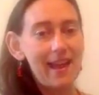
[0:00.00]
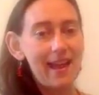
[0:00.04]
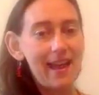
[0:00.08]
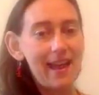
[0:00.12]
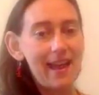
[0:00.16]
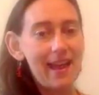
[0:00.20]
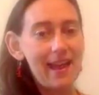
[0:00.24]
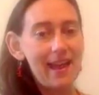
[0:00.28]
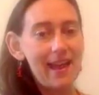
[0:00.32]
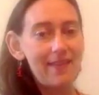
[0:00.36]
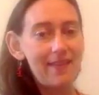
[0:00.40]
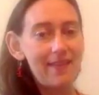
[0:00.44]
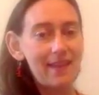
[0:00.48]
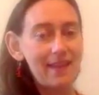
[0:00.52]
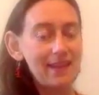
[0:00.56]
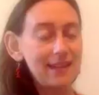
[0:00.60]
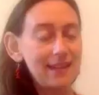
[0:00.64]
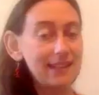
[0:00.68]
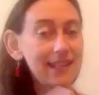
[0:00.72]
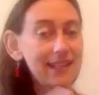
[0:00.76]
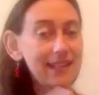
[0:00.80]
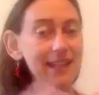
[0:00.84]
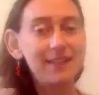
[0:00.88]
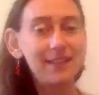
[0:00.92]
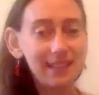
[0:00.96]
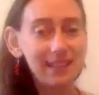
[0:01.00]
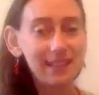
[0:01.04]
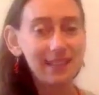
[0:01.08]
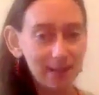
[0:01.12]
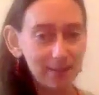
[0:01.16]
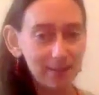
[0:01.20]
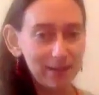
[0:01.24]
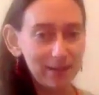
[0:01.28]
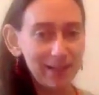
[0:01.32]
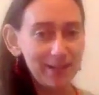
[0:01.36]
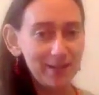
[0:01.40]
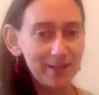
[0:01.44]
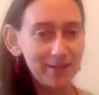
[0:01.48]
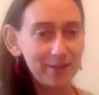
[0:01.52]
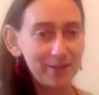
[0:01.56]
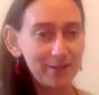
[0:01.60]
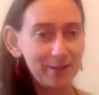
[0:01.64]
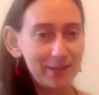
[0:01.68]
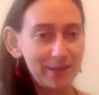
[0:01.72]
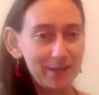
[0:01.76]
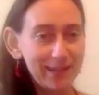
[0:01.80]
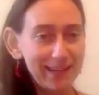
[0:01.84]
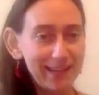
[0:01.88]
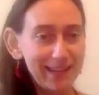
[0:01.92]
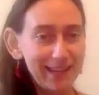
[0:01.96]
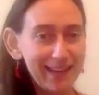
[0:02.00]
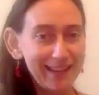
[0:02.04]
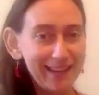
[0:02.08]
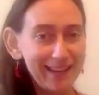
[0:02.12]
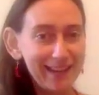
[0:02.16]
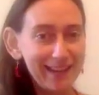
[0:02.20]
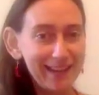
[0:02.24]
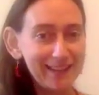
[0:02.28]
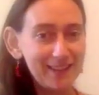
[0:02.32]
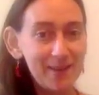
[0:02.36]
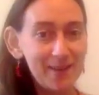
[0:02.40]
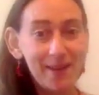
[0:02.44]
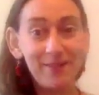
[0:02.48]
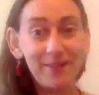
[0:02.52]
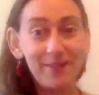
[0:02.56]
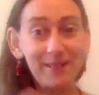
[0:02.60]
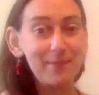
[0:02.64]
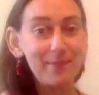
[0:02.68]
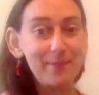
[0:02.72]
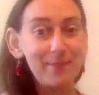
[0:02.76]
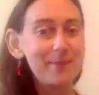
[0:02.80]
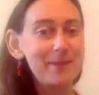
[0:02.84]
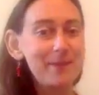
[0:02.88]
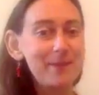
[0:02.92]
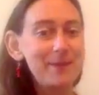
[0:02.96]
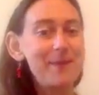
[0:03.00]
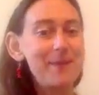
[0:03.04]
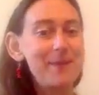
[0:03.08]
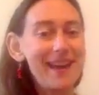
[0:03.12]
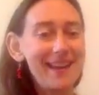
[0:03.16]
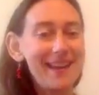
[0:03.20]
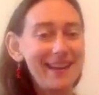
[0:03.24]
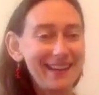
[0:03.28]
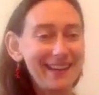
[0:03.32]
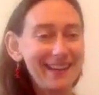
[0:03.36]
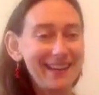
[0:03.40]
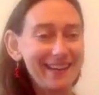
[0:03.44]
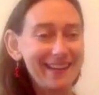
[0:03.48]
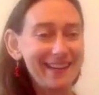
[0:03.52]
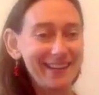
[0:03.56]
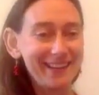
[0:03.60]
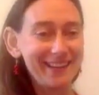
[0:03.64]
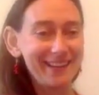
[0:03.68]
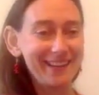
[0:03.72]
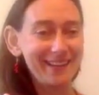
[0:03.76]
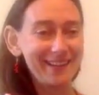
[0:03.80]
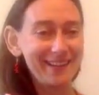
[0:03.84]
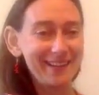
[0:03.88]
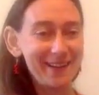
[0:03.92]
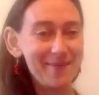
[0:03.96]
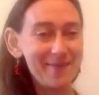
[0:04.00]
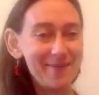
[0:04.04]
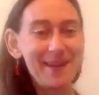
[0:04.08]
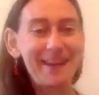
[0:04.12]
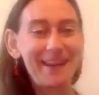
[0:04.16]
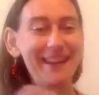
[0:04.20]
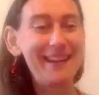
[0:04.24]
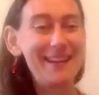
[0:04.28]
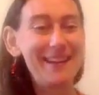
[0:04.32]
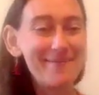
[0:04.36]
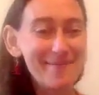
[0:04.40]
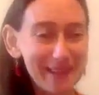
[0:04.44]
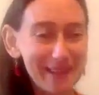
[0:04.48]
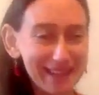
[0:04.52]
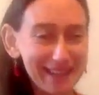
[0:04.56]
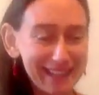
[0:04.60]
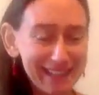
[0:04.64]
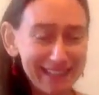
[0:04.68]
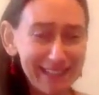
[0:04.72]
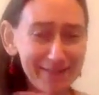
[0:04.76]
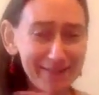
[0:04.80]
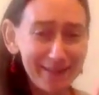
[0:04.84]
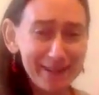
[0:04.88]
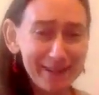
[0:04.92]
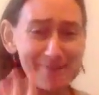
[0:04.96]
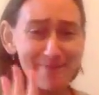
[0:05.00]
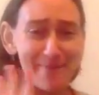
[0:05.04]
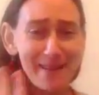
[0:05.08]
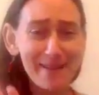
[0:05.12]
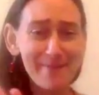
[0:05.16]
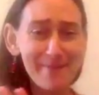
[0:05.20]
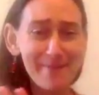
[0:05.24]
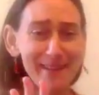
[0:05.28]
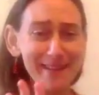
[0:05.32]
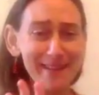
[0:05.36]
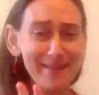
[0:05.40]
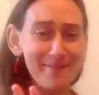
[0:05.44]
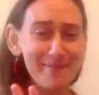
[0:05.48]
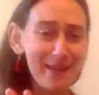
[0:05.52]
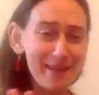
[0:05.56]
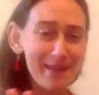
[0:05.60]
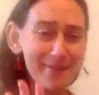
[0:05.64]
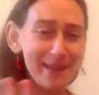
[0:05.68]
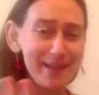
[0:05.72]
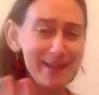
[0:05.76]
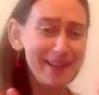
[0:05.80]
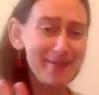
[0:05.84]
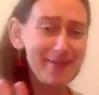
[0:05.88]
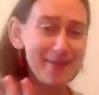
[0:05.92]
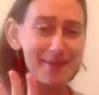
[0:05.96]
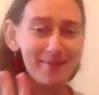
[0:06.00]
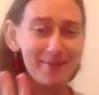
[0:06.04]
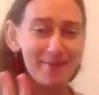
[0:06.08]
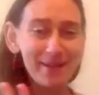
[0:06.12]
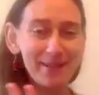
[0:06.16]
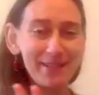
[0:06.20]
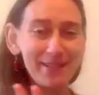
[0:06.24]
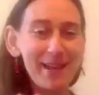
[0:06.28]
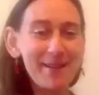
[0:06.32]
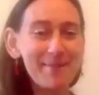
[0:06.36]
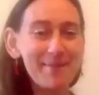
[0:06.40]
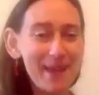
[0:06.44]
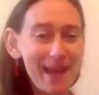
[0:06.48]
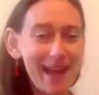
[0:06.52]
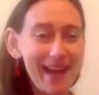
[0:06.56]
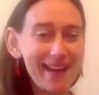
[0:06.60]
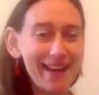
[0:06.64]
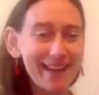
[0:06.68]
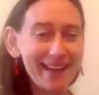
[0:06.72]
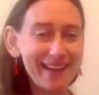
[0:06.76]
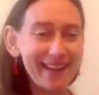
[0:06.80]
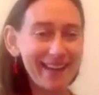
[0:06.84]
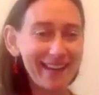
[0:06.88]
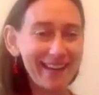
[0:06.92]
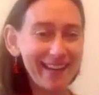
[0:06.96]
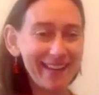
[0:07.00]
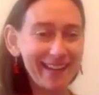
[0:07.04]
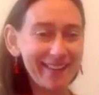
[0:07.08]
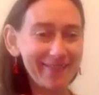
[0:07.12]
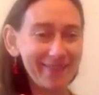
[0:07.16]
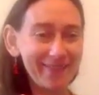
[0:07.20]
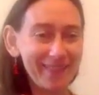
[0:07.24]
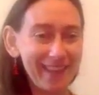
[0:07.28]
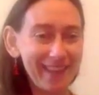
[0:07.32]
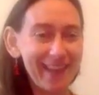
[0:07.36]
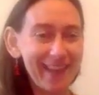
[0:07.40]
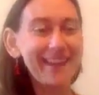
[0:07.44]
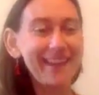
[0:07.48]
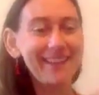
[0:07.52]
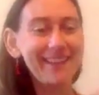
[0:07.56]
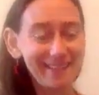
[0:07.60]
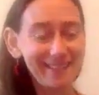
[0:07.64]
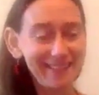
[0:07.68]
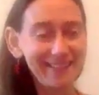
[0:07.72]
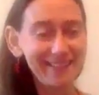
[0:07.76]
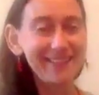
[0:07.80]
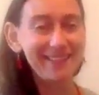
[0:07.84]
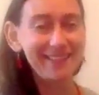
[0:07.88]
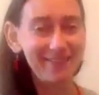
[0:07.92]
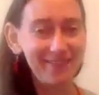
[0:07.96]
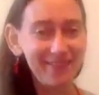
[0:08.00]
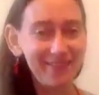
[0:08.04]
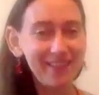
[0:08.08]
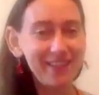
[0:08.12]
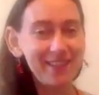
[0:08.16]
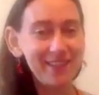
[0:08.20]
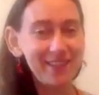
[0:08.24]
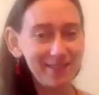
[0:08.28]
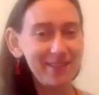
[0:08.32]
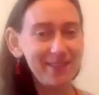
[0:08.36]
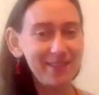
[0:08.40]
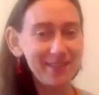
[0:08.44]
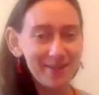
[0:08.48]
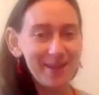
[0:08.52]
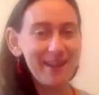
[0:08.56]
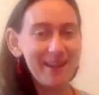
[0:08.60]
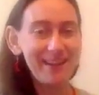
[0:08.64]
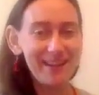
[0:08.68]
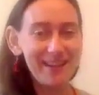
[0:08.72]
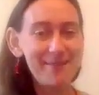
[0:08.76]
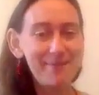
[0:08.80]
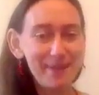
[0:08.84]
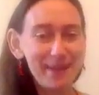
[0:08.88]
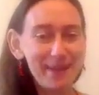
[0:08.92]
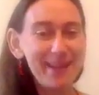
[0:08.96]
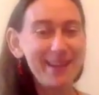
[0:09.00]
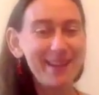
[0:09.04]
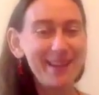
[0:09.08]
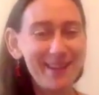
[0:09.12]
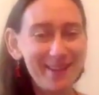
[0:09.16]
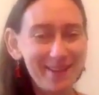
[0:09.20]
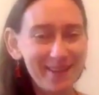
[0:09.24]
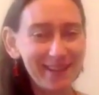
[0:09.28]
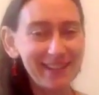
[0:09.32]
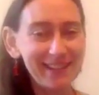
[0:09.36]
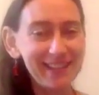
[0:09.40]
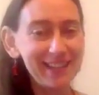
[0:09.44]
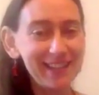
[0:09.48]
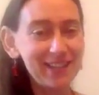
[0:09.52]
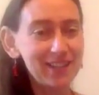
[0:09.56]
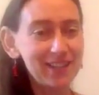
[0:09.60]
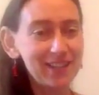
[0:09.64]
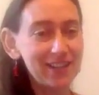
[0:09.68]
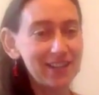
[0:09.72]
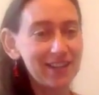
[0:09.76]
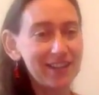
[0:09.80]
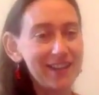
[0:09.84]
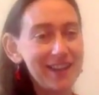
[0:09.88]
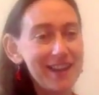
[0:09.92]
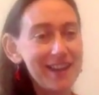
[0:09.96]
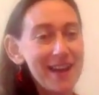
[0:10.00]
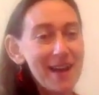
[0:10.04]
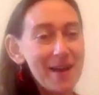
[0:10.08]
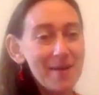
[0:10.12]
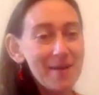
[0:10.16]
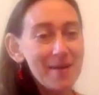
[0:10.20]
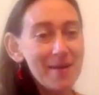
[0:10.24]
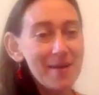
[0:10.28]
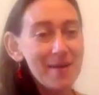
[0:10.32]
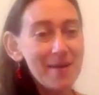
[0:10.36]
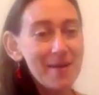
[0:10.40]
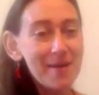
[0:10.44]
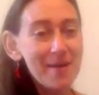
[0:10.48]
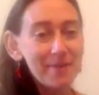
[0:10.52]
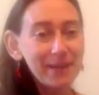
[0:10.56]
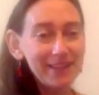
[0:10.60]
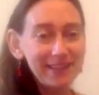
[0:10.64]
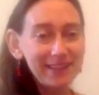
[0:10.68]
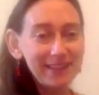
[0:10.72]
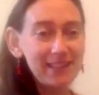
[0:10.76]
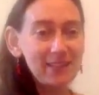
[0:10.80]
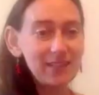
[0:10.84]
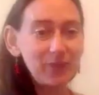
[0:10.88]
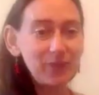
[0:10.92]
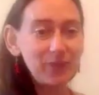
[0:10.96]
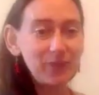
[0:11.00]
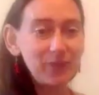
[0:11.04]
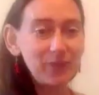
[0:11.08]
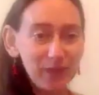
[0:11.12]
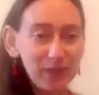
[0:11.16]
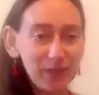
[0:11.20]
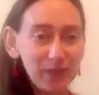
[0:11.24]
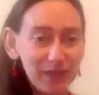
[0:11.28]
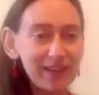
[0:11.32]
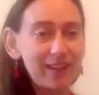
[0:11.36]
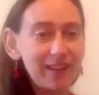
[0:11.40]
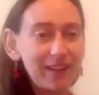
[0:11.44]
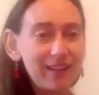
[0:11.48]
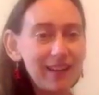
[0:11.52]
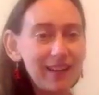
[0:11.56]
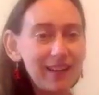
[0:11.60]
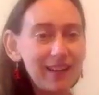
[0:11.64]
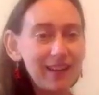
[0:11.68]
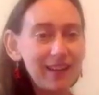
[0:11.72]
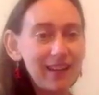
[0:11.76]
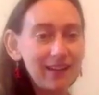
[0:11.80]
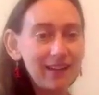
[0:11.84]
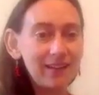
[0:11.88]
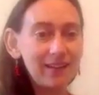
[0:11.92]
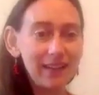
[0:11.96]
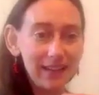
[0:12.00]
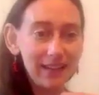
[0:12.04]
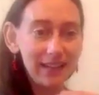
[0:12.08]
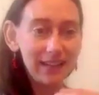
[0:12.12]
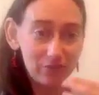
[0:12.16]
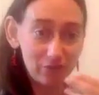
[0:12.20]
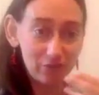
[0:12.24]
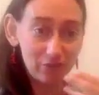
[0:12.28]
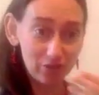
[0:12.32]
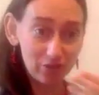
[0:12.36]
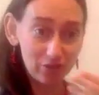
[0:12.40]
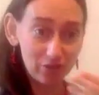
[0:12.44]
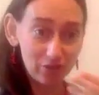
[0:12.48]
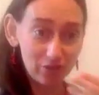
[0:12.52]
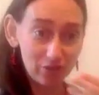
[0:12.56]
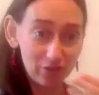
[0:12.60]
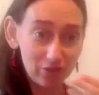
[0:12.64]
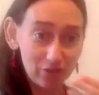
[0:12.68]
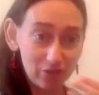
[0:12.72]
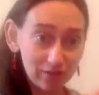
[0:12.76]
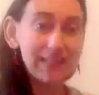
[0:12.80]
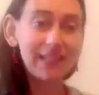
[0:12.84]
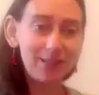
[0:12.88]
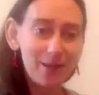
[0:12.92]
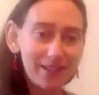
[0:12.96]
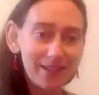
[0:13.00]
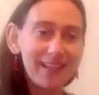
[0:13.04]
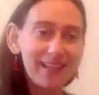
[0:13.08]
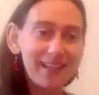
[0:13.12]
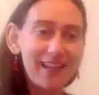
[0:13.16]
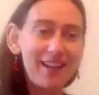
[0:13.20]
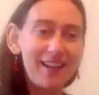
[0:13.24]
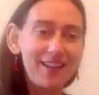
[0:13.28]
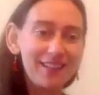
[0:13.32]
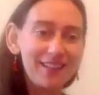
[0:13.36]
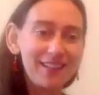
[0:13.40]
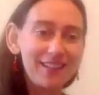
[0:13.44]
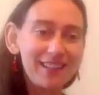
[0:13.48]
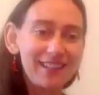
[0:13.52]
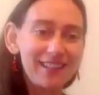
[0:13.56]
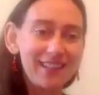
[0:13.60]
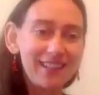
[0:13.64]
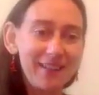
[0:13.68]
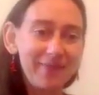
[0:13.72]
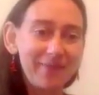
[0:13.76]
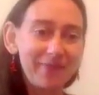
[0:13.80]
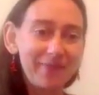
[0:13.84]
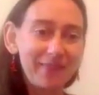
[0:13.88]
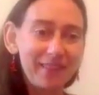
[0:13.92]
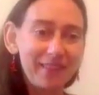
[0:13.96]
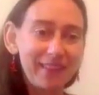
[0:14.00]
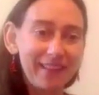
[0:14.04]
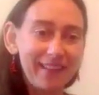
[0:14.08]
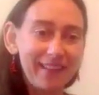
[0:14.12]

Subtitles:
And then instead of celebrating over the weekend, you have this moment of panic and go back into Monday and say, well, maybe I want my job back. And you ended up being a yoga teacher. But there's this fear in listening to ourselves.